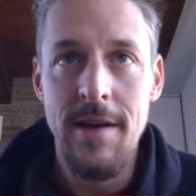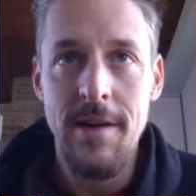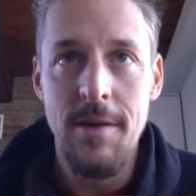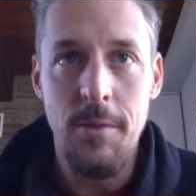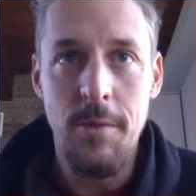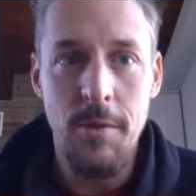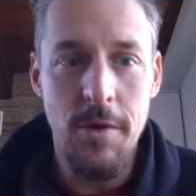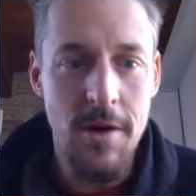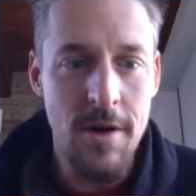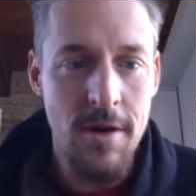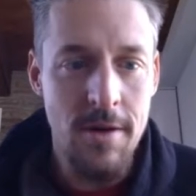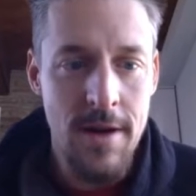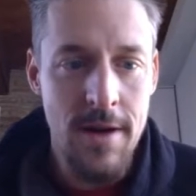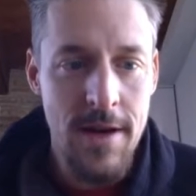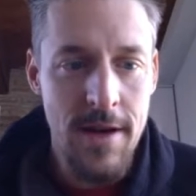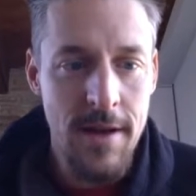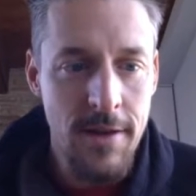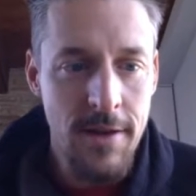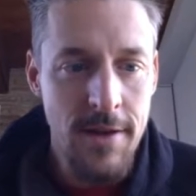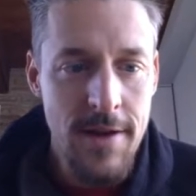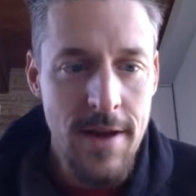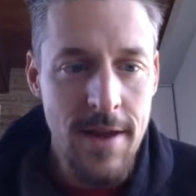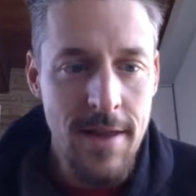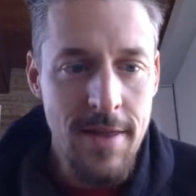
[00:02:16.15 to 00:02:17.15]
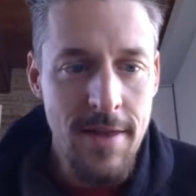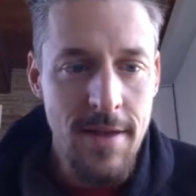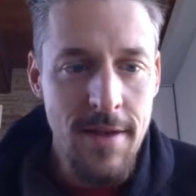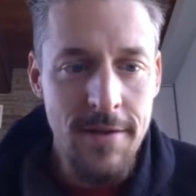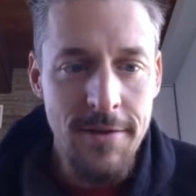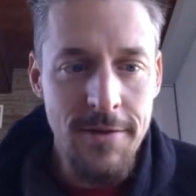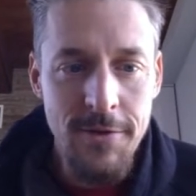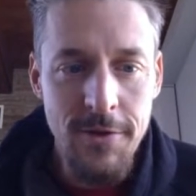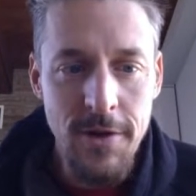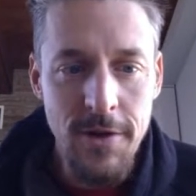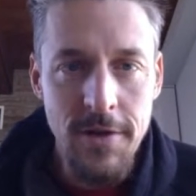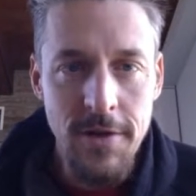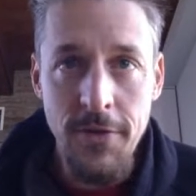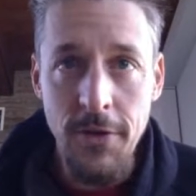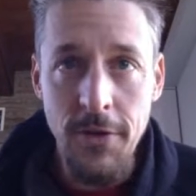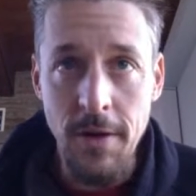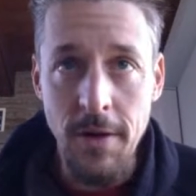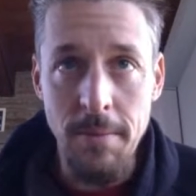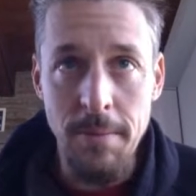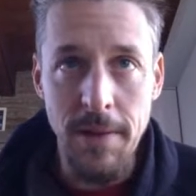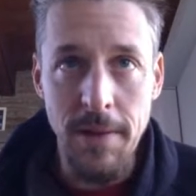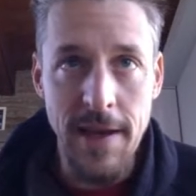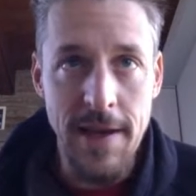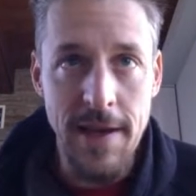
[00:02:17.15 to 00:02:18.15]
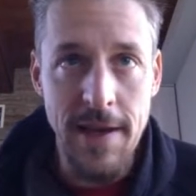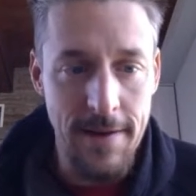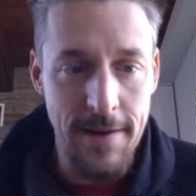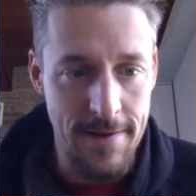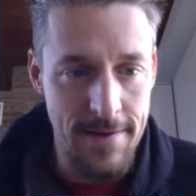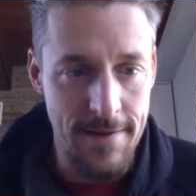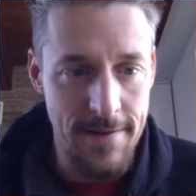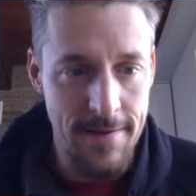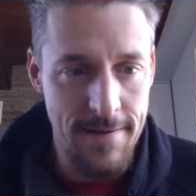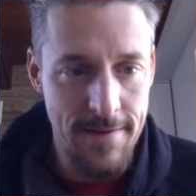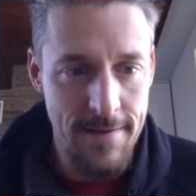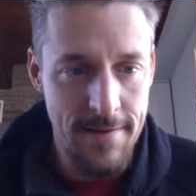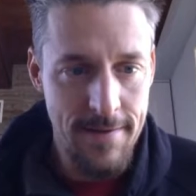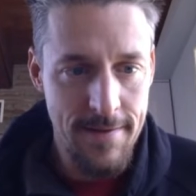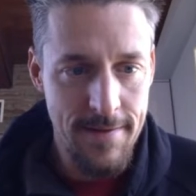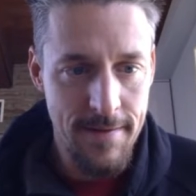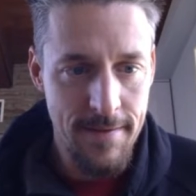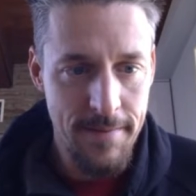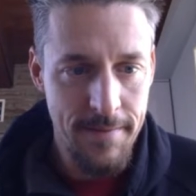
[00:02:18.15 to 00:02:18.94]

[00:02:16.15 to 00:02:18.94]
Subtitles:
We'll go ahead and look at this just for completeness.